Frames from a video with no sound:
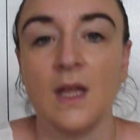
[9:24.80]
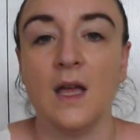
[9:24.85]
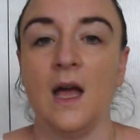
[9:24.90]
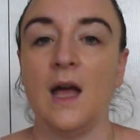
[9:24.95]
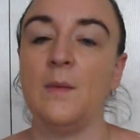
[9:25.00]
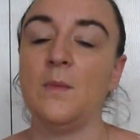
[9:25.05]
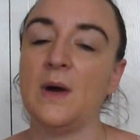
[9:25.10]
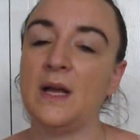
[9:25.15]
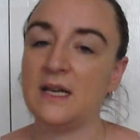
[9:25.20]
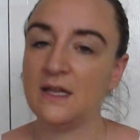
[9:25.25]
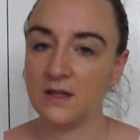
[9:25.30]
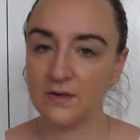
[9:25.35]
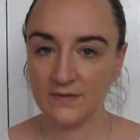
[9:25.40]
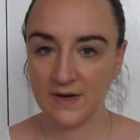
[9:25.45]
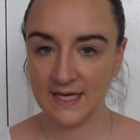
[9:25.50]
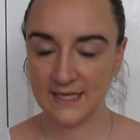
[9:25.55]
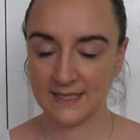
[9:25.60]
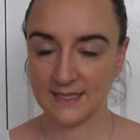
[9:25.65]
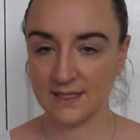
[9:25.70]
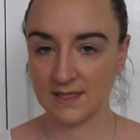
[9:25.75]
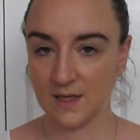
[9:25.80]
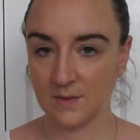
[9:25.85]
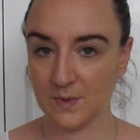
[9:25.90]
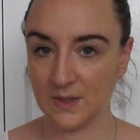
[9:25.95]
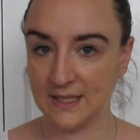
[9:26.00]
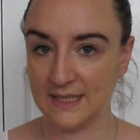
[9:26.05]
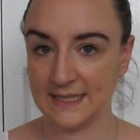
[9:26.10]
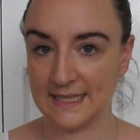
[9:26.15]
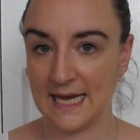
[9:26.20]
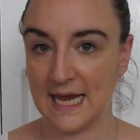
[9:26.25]
And one of the reasons I
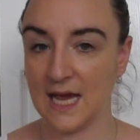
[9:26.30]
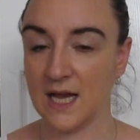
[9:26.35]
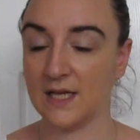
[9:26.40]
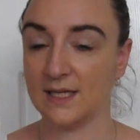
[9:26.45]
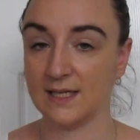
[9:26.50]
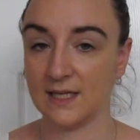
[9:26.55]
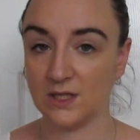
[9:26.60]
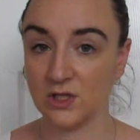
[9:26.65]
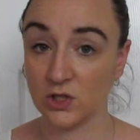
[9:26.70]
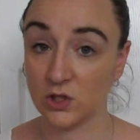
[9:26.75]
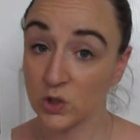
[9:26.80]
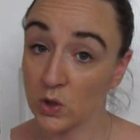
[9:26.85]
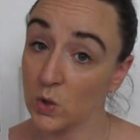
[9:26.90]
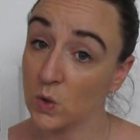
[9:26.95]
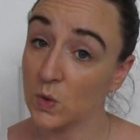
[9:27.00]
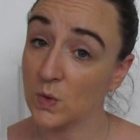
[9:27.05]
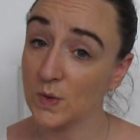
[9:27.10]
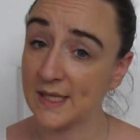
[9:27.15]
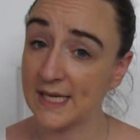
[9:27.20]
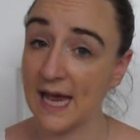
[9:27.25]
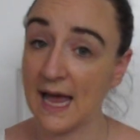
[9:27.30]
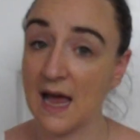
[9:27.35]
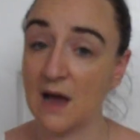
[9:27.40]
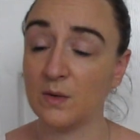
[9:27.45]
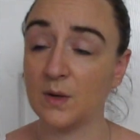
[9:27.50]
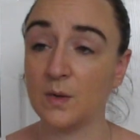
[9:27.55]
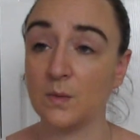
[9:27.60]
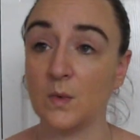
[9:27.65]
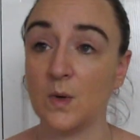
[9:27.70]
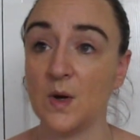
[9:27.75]
wanted to get her such a tall
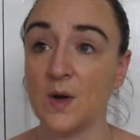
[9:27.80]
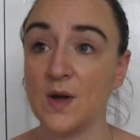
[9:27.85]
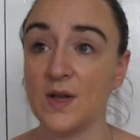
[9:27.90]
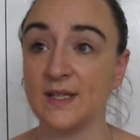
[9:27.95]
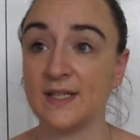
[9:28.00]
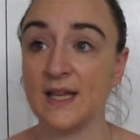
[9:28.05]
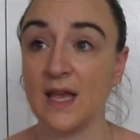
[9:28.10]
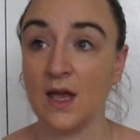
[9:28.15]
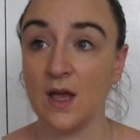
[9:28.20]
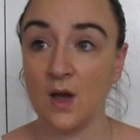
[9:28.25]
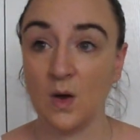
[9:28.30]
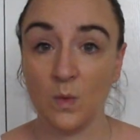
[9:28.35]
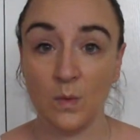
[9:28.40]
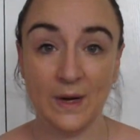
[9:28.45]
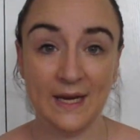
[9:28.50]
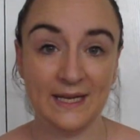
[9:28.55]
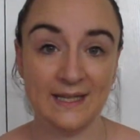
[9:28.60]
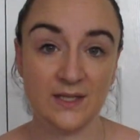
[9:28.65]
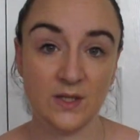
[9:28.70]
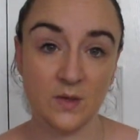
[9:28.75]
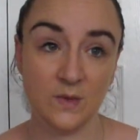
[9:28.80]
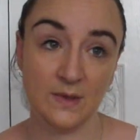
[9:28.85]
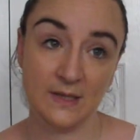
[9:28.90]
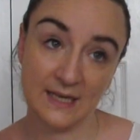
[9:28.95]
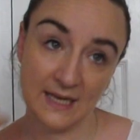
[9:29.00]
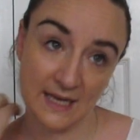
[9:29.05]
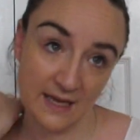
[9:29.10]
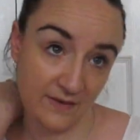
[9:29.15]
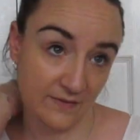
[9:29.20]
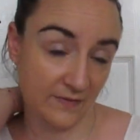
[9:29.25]
tower was we do
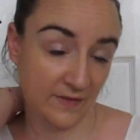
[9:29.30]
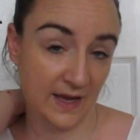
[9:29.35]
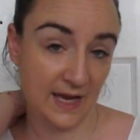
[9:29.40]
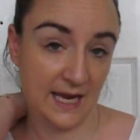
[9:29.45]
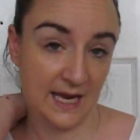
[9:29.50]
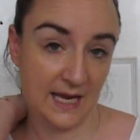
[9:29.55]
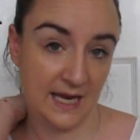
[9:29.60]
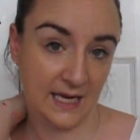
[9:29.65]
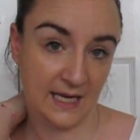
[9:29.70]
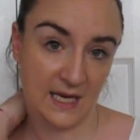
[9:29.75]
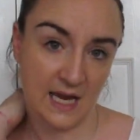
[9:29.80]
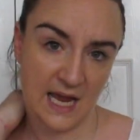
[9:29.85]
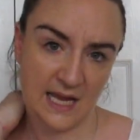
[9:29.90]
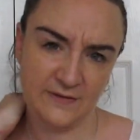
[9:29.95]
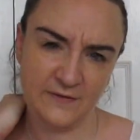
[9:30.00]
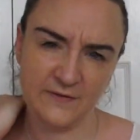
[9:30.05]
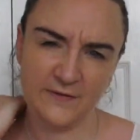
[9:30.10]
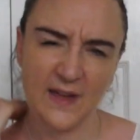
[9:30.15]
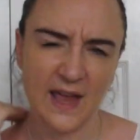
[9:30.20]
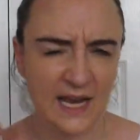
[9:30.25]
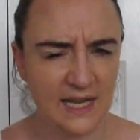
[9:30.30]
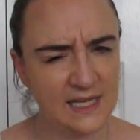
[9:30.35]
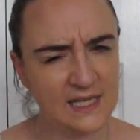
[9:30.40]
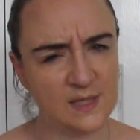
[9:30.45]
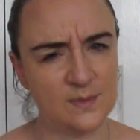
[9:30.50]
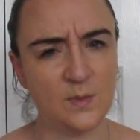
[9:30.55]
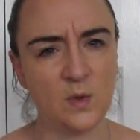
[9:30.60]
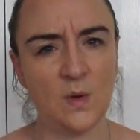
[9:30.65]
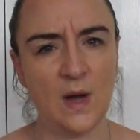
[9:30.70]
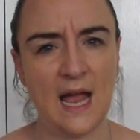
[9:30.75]
live in a fairly
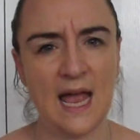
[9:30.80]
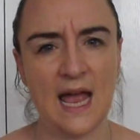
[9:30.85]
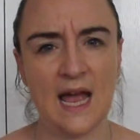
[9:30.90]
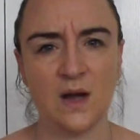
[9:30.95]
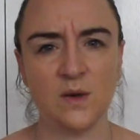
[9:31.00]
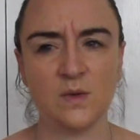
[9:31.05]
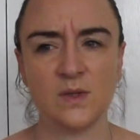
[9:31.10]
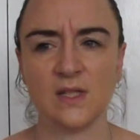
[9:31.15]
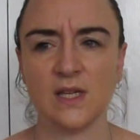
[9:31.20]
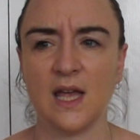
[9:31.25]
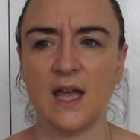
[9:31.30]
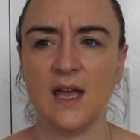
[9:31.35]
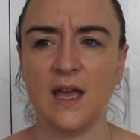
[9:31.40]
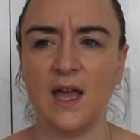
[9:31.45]
small house.